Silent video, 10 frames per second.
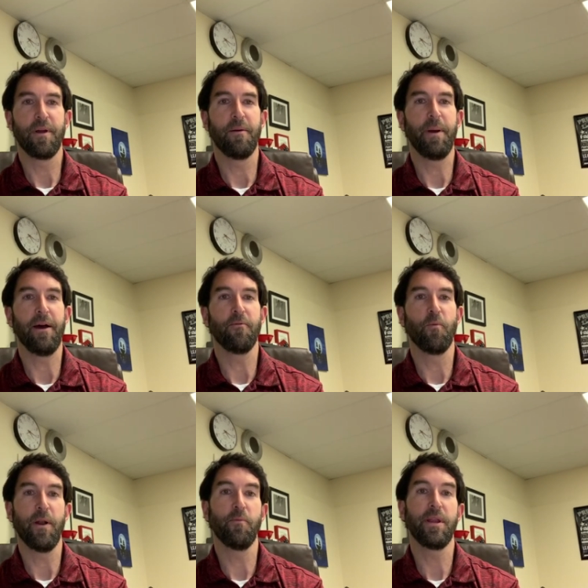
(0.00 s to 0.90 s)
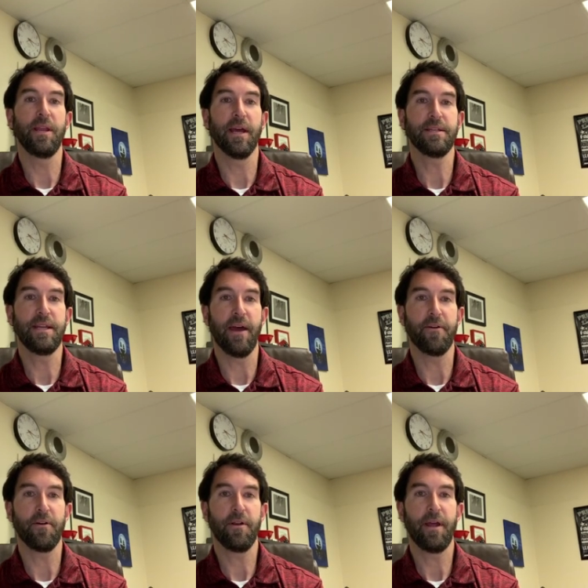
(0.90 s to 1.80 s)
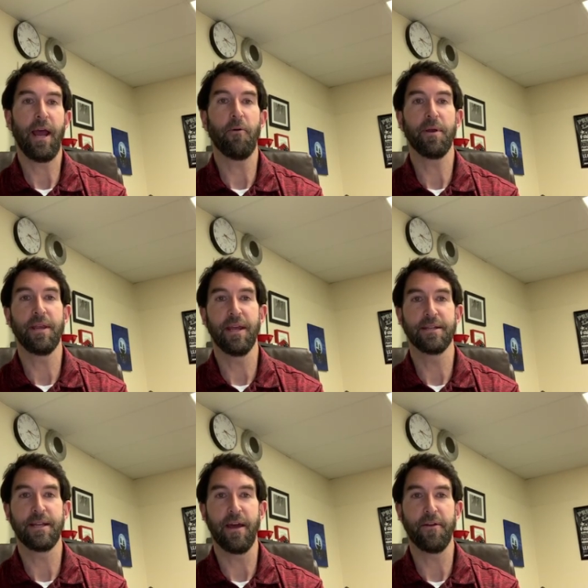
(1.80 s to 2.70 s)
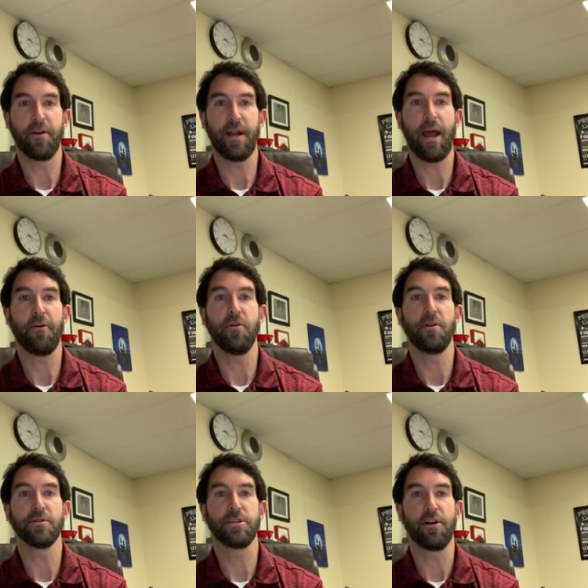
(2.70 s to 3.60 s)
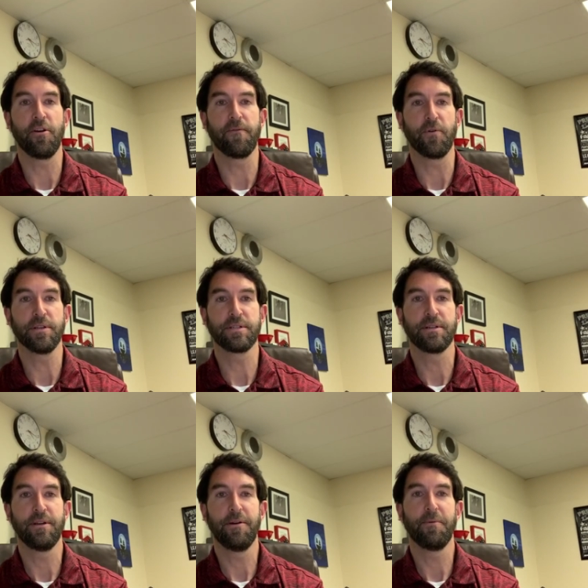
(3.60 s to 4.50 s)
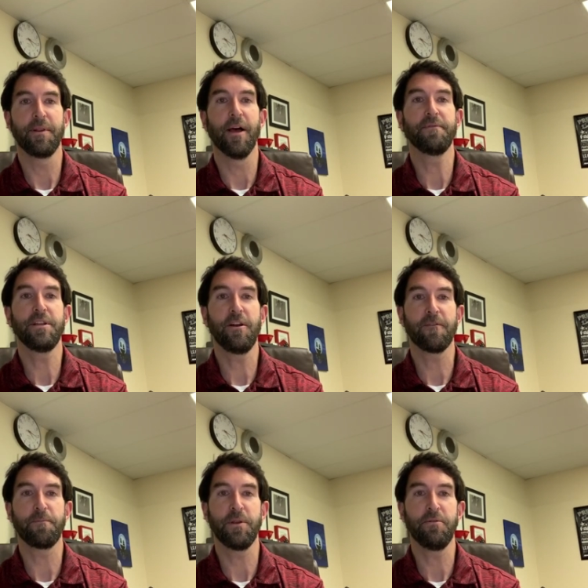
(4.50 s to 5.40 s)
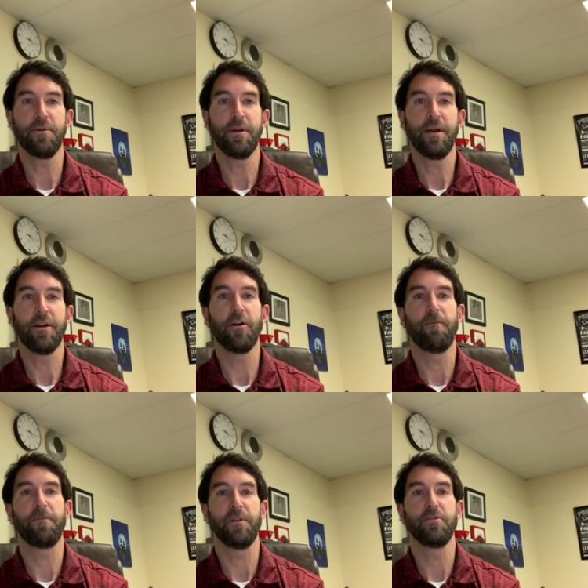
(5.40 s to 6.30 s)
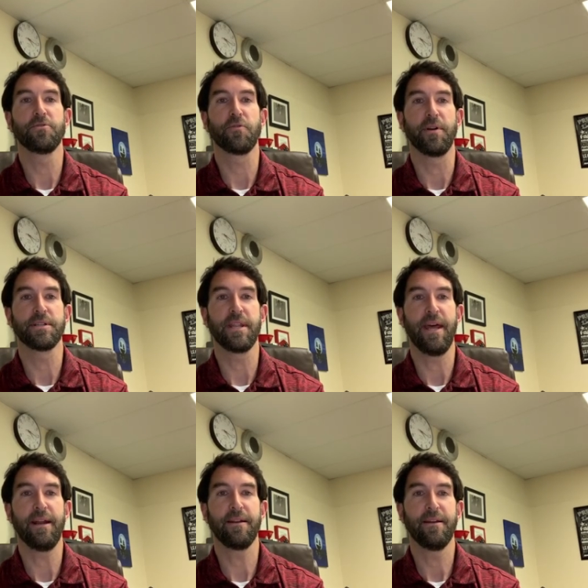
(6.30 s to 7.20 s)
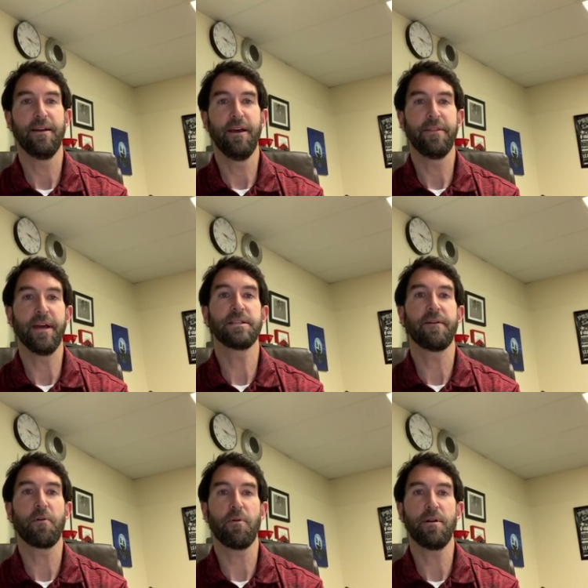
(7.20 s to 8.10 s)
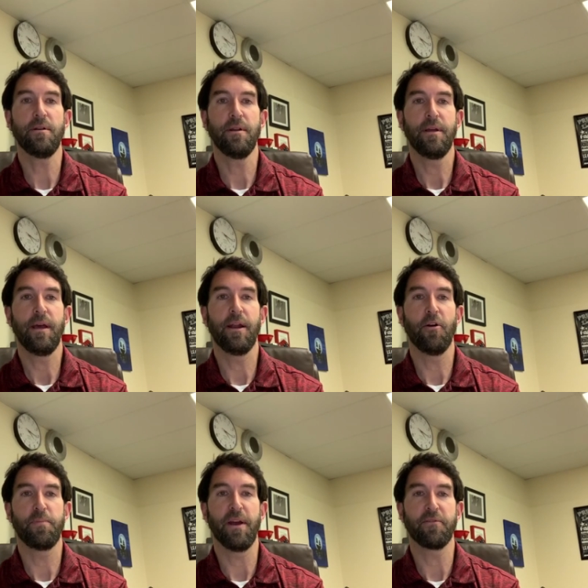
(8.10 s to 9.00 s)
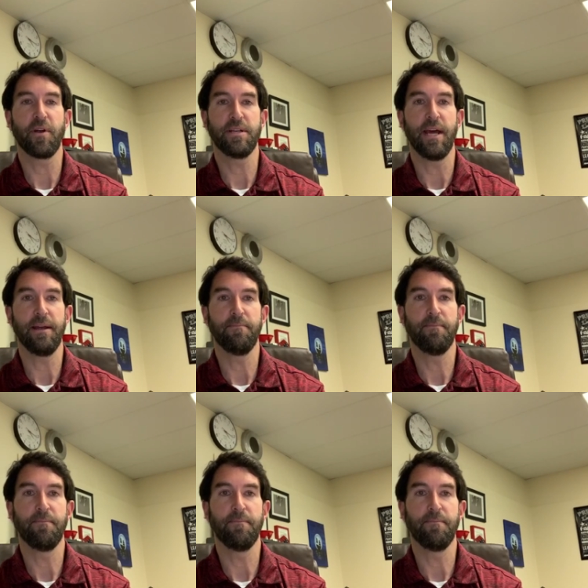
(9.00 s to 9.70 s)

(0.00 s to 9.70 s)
about when we can get together, how we can get together, and how you can share your voice. We'd love to hear from you, and hopefully you'll join us in that. Thanks, everyone, and I hope you have a great day.